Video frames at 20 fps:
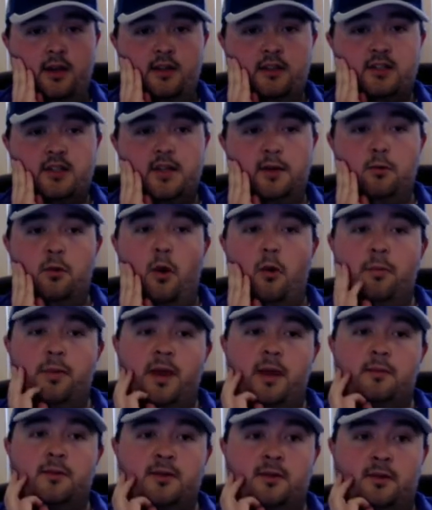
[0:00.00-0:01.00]
she won't be
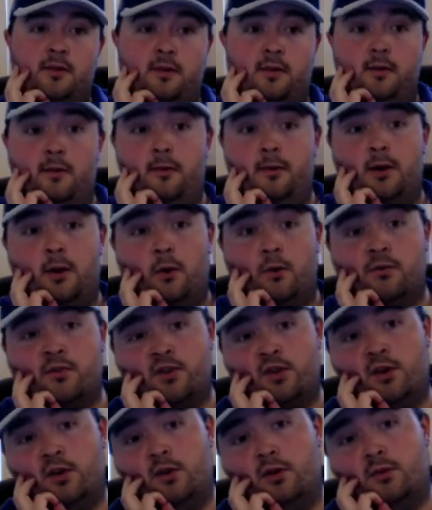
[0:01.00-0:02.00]
able to do an
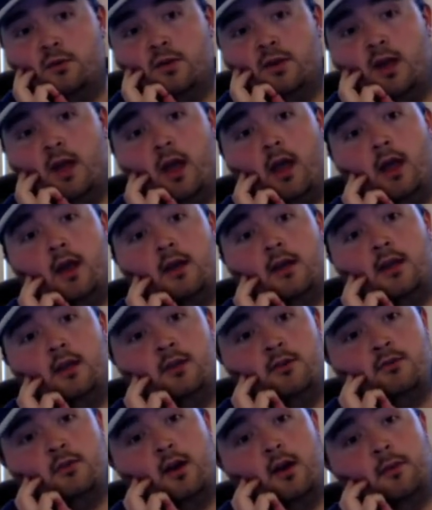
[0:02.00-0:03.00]
overload and
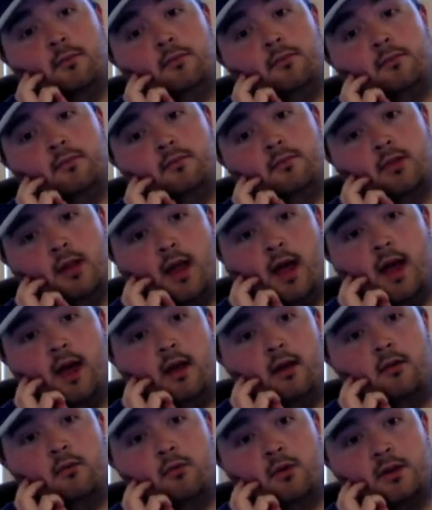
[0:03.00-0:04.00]
E-drum
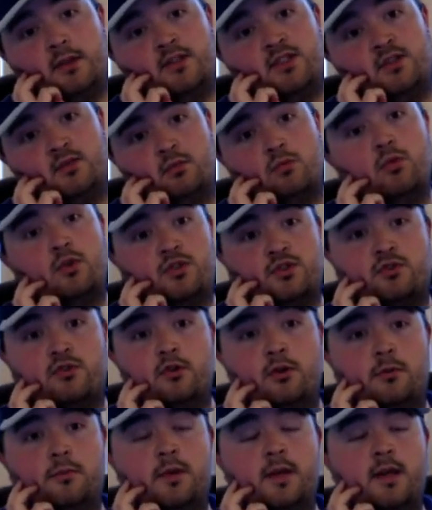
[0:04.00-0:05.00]
play, which was
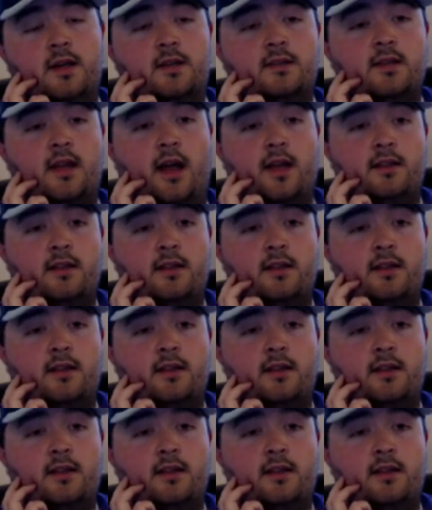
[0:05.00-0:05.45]
true because